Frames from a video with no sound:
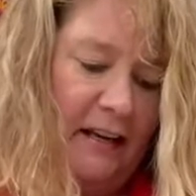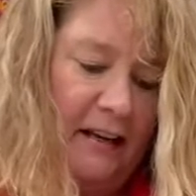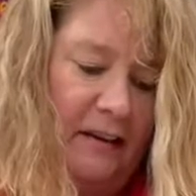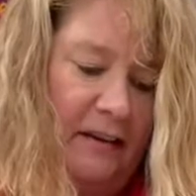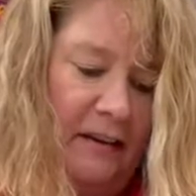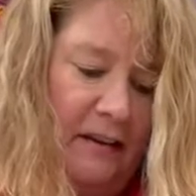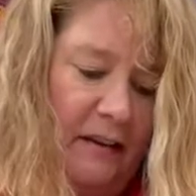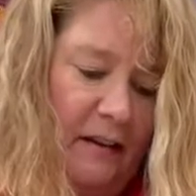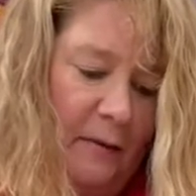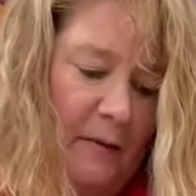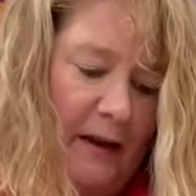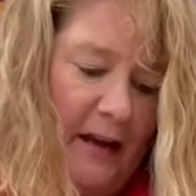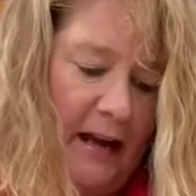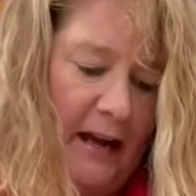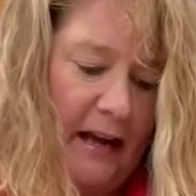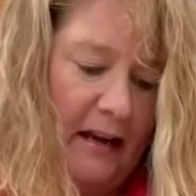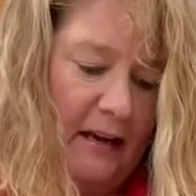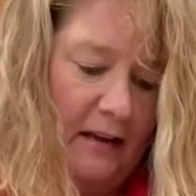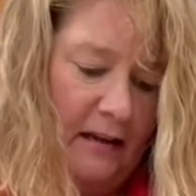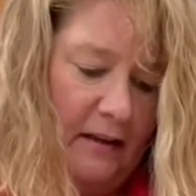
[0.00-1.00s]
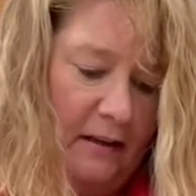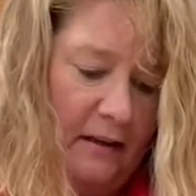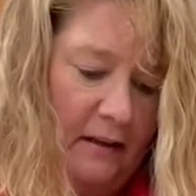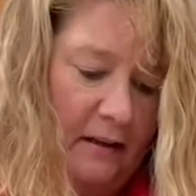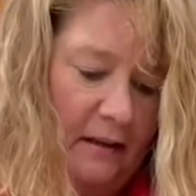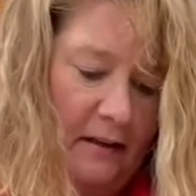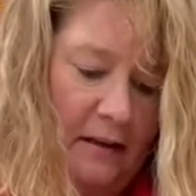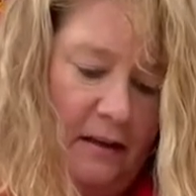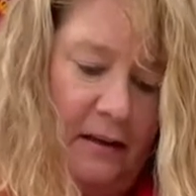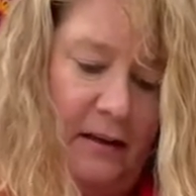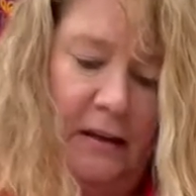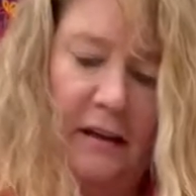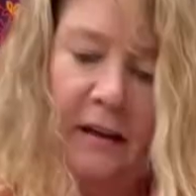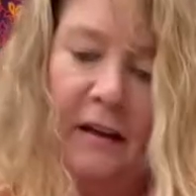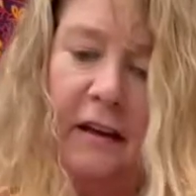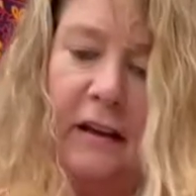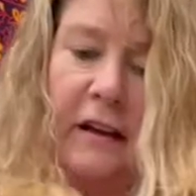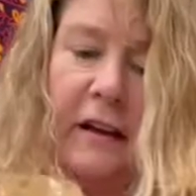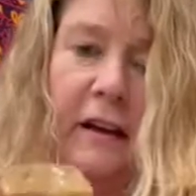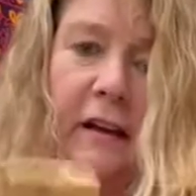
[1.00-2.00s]
little pack
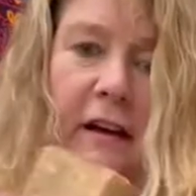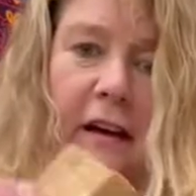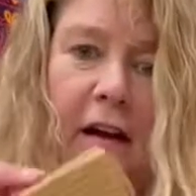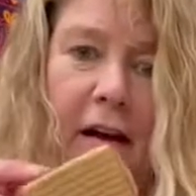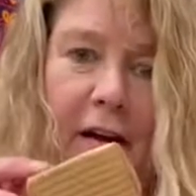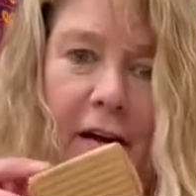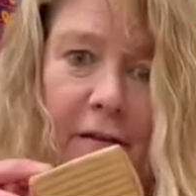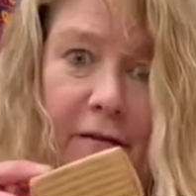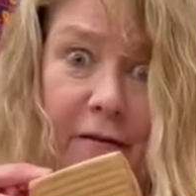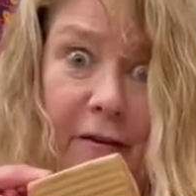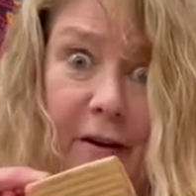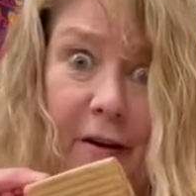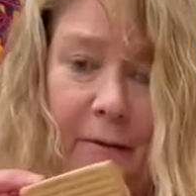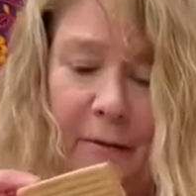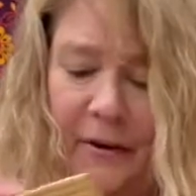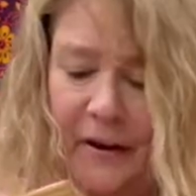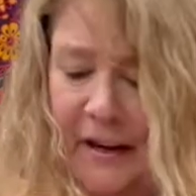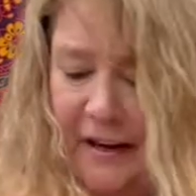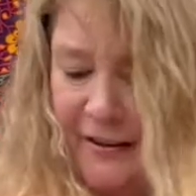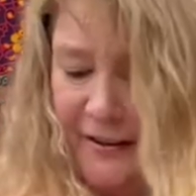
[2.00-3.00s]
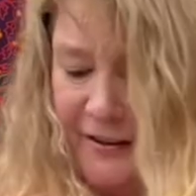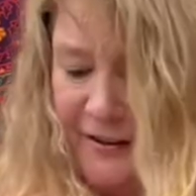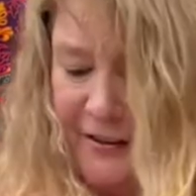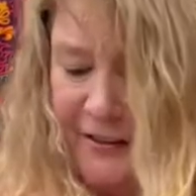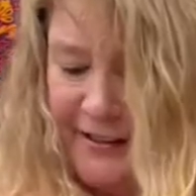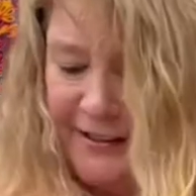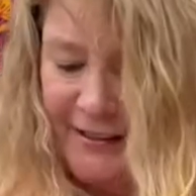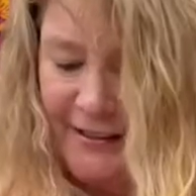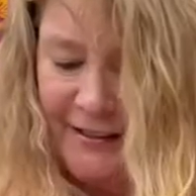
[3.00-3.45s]
of graham crackers.